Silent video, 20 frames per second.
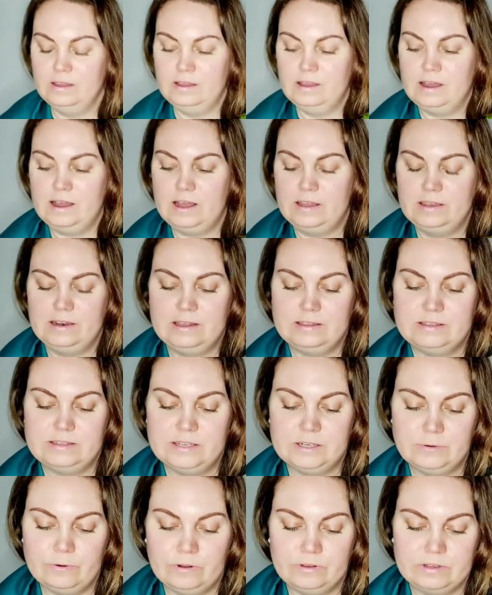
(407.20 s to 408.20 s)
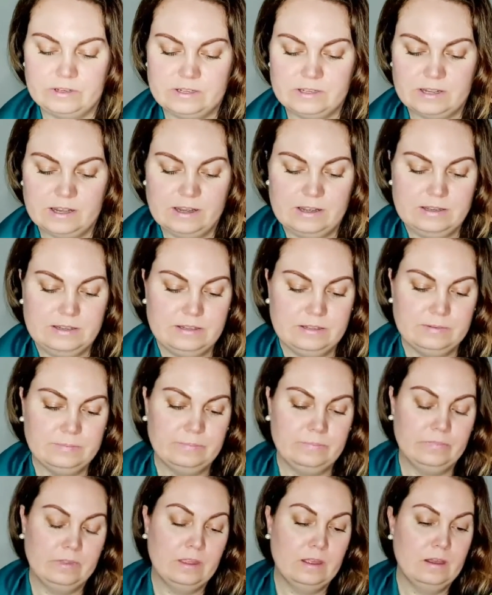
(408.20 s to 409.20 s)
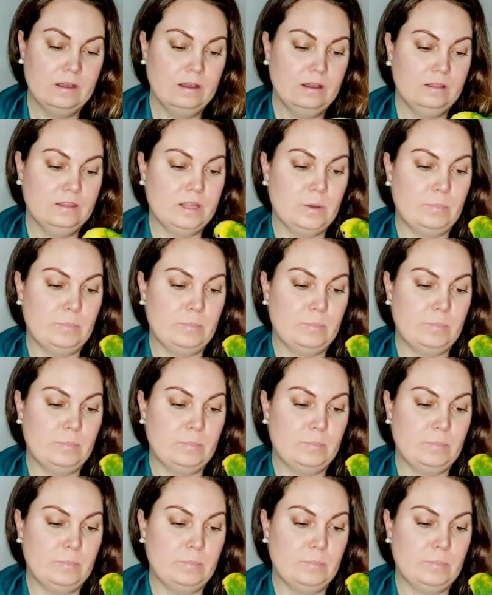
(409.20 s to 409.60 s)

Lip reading: And let's see what it says. The